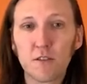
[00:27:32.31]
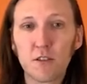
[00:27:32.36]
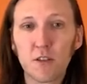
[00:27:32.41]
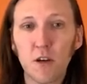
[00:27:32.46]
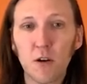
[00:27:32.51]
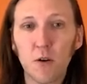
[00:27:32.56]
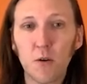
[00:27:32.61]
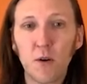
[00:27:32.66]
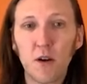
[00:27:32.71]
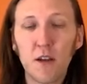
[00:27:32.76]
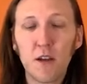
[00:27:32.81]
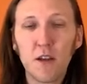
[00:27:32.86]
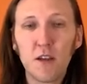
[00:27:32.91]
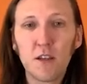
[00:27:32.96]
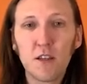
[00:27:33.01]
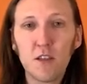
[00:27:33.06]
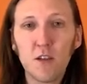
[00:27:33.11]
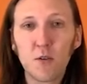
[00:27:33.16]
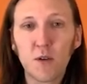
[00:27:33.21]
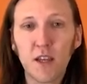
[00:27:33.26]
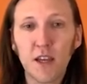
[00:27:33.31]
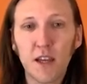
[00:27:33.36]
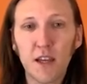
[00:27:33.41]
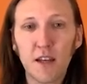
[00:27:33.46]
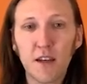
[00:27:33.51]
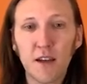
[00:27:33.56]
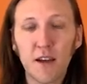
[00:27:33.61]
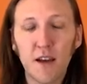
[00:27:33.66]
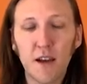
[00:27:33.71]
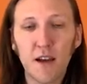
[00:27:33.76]
So you
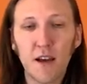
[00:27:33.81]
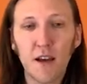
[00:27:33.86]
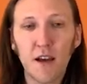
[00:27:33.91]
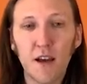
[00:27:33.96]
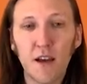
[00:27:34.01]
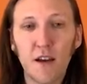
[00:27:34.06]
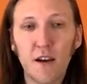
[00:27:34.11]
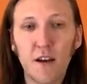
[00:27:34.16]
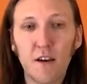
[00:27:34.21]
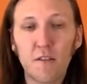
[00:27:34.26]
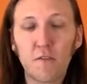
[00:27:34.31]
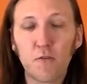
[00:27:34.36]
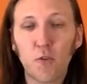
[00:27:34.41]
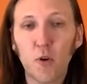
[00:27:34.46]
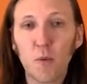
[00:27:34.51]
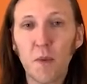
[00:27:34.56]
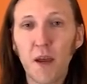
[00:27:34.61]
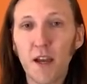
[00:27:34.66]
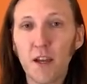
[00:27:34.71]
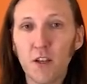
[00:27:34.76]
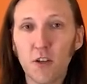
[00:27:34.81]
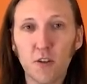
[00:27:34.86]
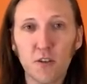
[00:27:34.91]
can format